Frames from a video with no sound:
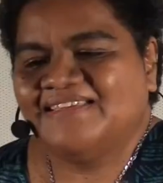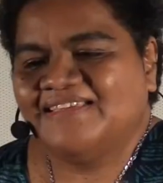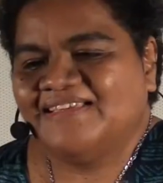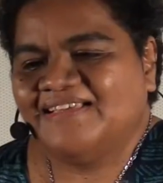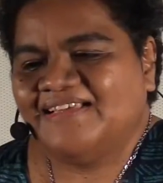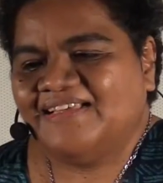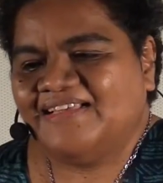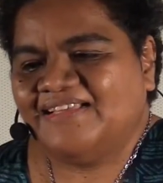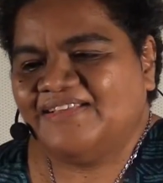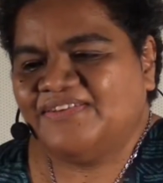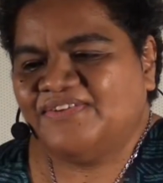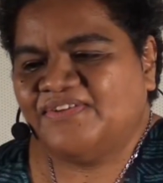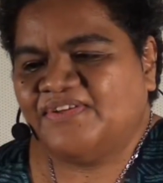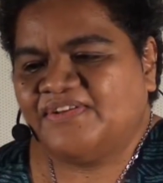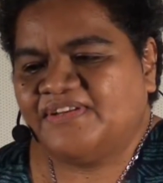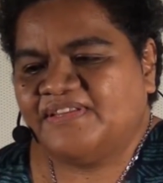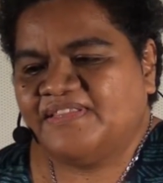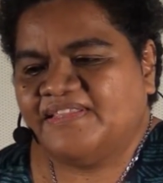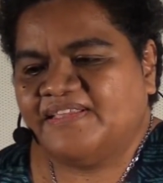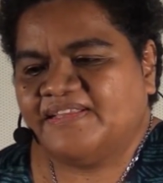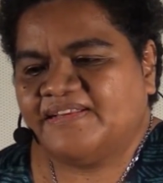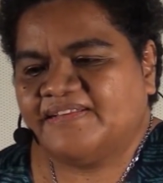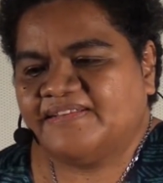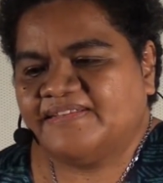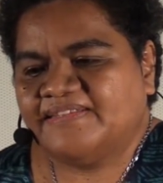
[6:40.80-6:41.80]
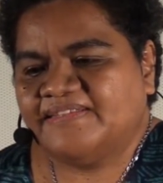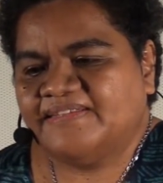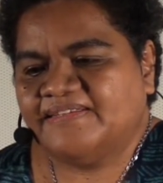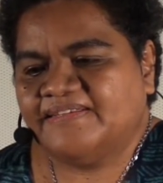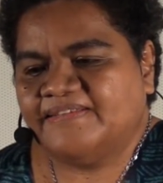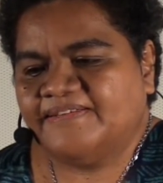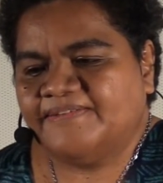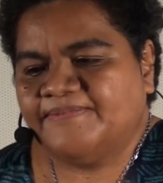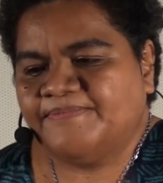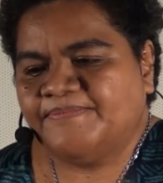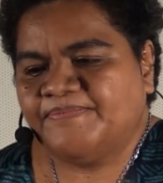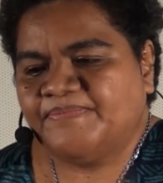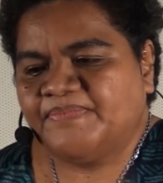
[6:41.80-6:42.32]
Not
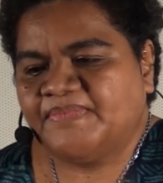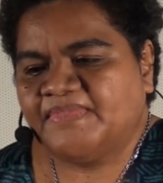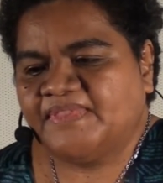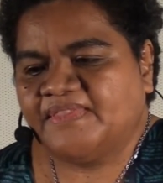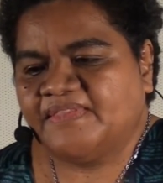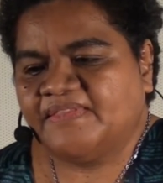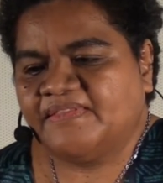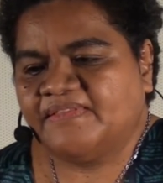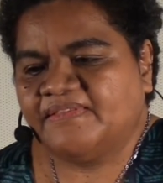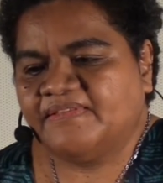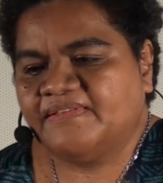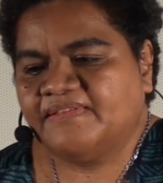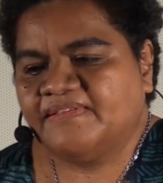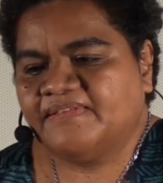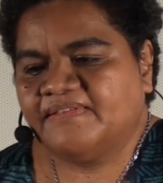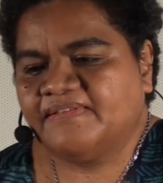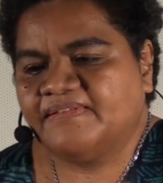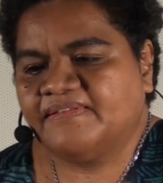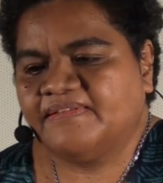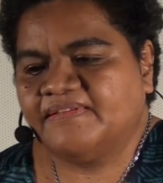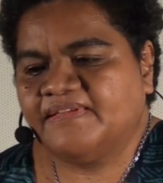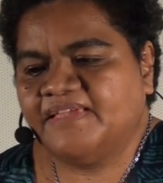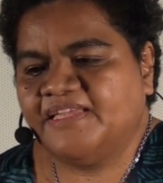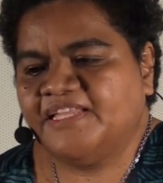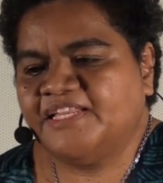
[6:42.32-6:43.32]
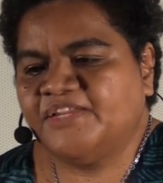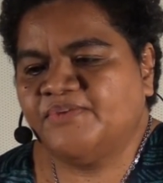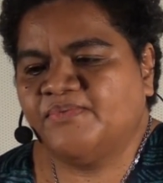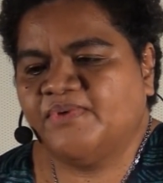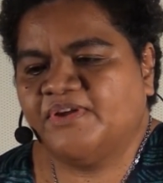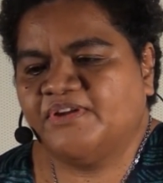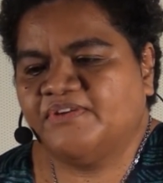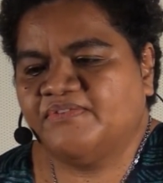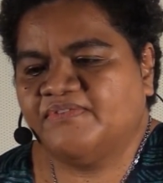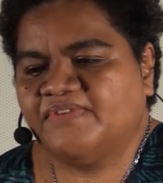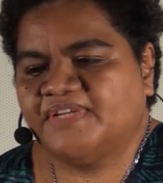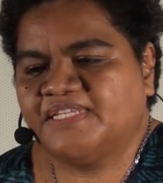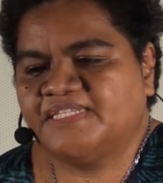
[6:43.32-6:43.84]
that any
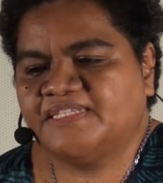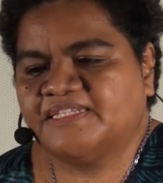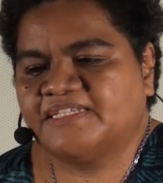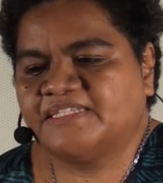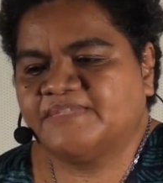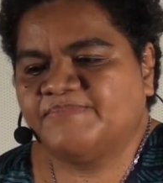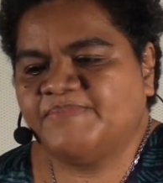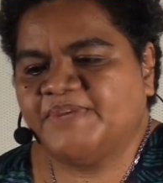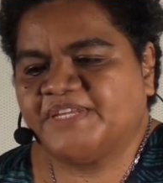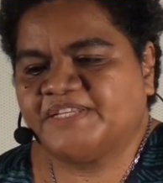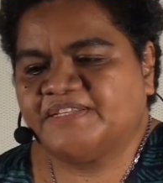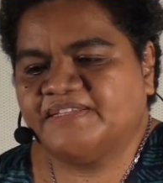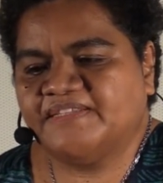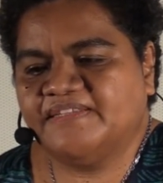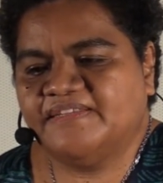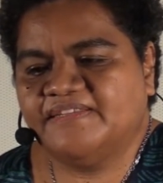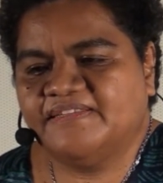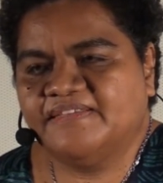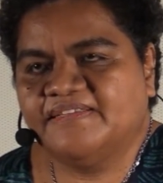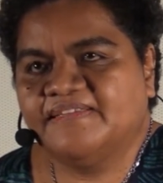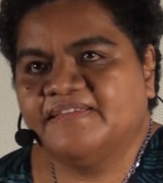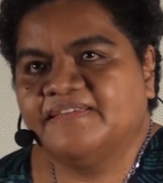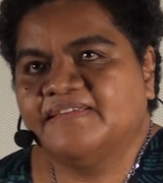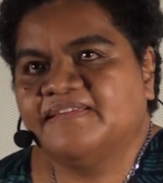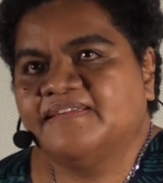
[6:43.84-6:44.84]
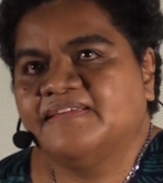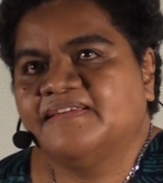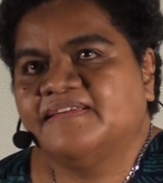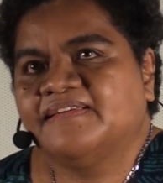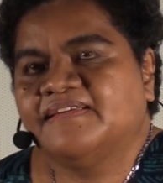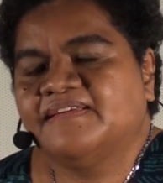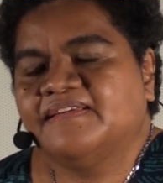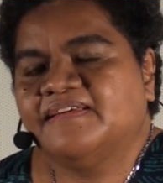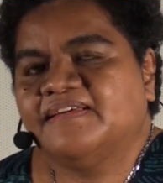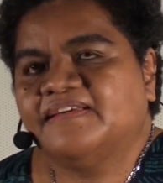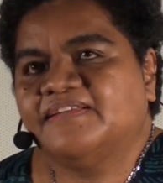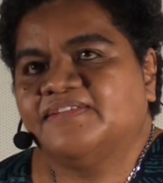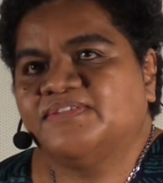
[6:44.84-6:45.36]
one of us expected
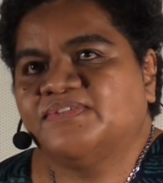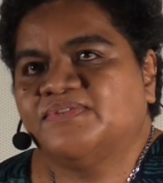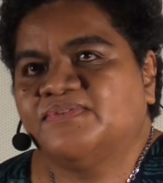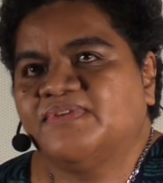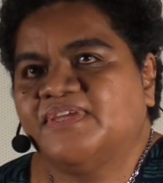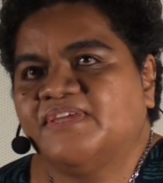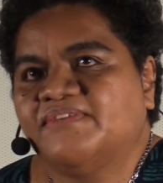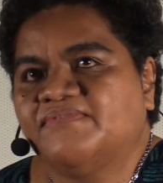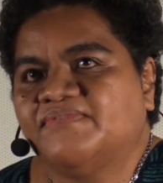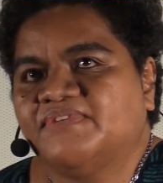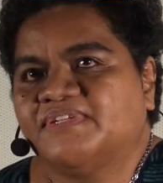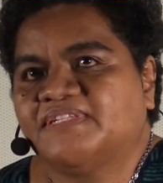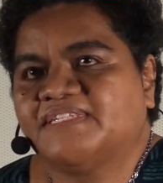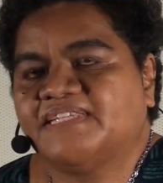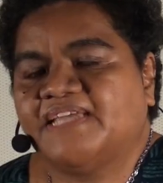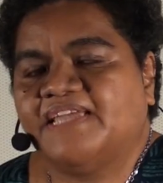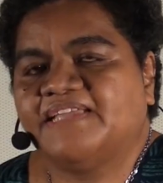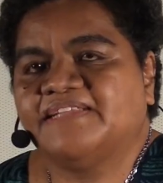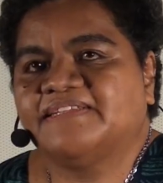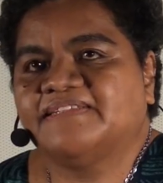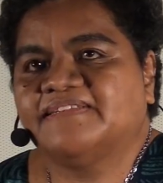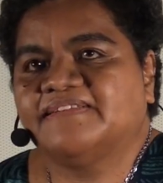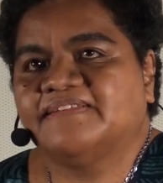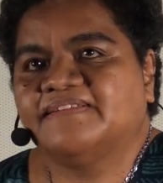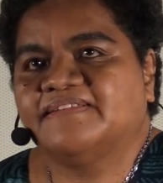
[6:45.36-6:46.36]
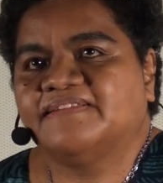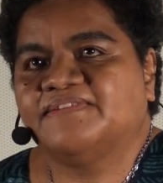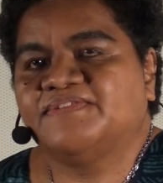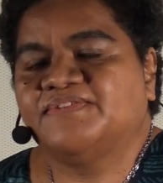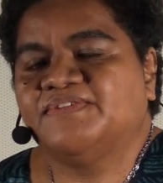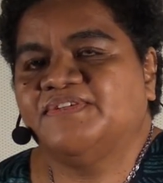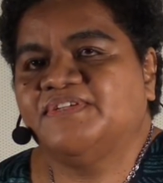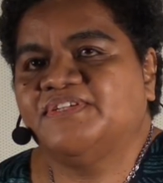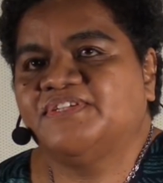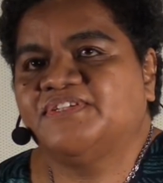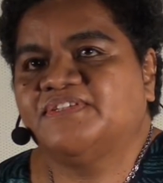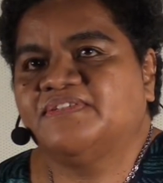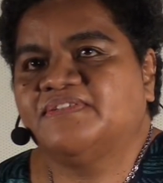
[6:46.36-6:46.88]
to have a title, a
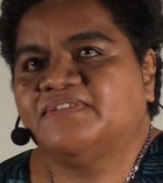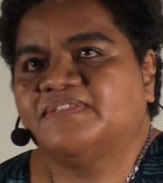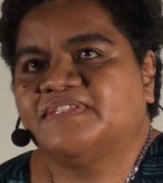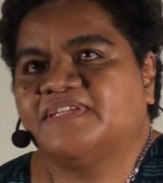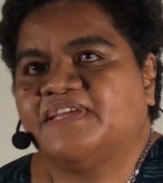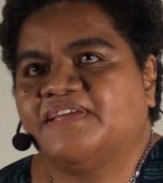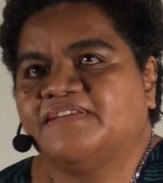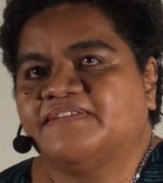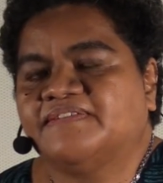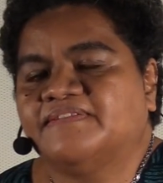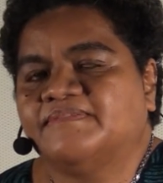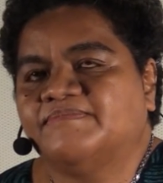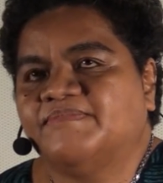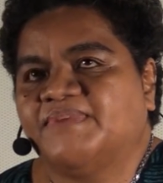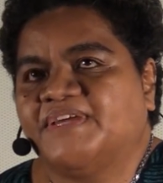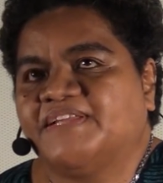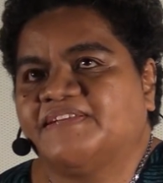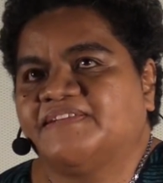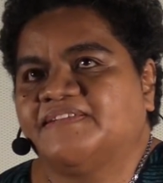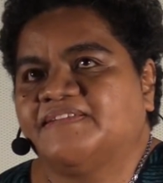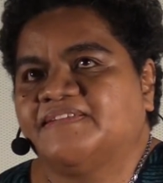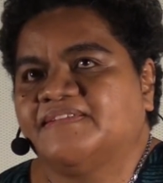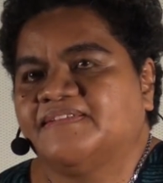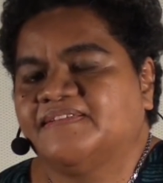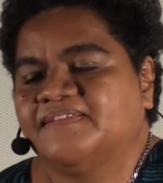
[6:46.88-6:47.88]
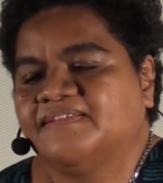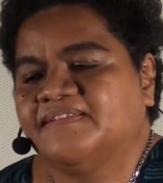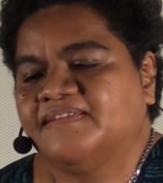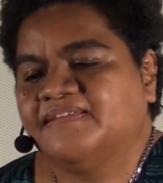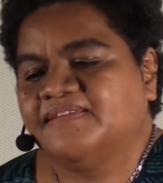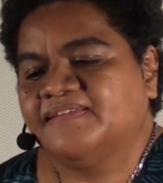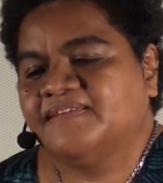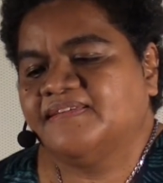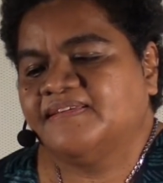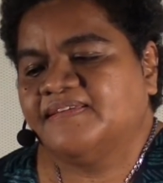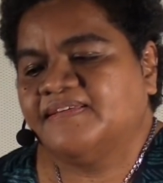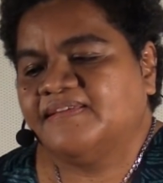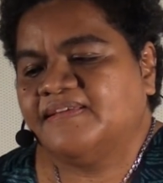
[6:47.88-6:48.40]
traditional title, but
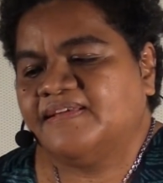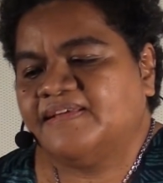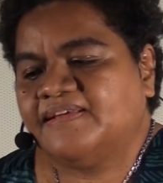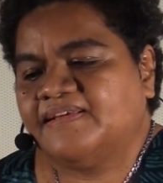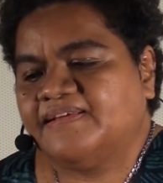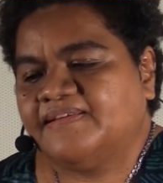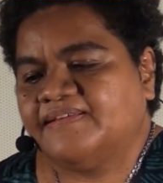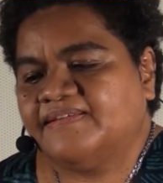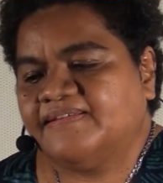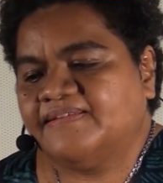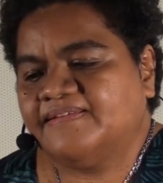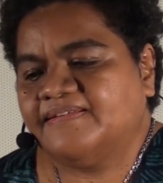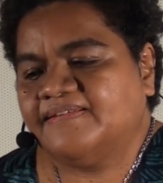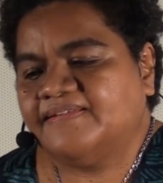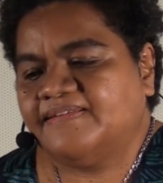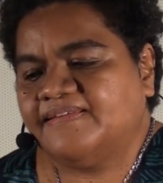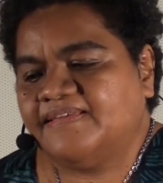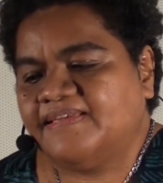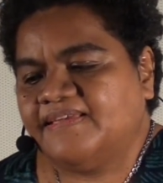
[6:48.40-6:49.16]
uh,